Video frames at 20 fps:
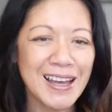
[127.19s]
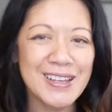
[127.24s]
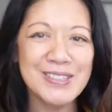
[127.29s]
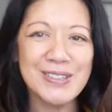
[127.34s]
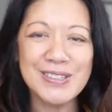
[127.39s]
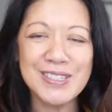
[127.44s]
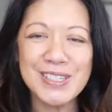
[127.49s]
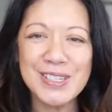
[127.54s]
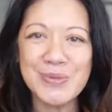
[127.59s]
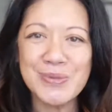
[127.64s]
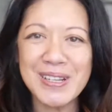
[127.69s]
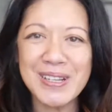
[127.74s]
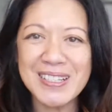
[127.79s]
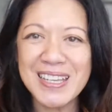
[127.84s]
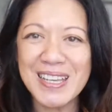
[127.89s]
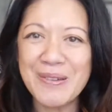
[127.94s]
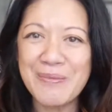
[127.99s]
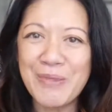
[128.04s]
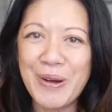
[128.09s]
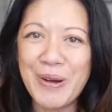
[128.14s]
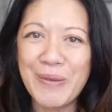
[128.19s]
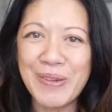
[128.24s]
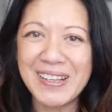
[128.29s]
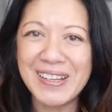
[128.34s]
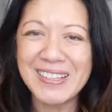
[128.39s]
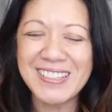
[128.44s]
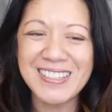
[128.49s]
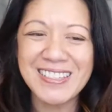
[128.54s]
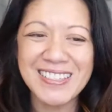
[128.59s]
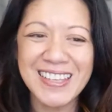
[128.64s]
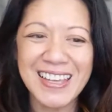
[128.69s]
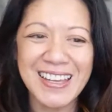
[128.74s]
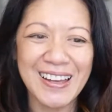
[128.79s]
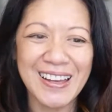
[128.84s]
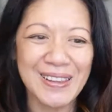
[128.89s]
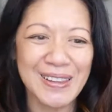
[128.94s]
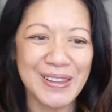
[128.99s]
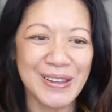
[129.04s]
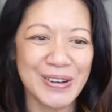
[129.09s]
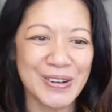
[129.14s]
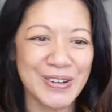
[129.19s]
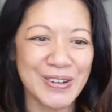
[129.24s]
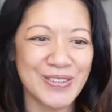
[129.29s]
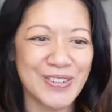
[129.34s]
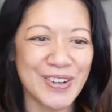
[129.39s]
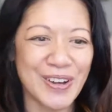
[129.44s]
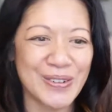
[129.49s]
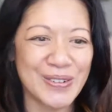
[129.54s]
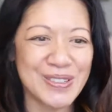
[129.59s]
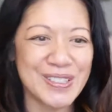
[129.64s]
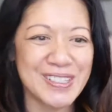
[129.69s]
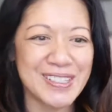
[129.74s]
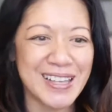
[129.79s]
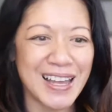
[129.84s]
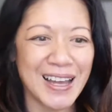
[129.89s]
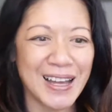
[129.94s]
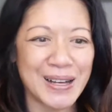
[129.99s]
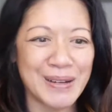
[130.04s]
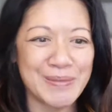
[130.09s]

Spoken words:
So just want to take a moment to say hello to folks.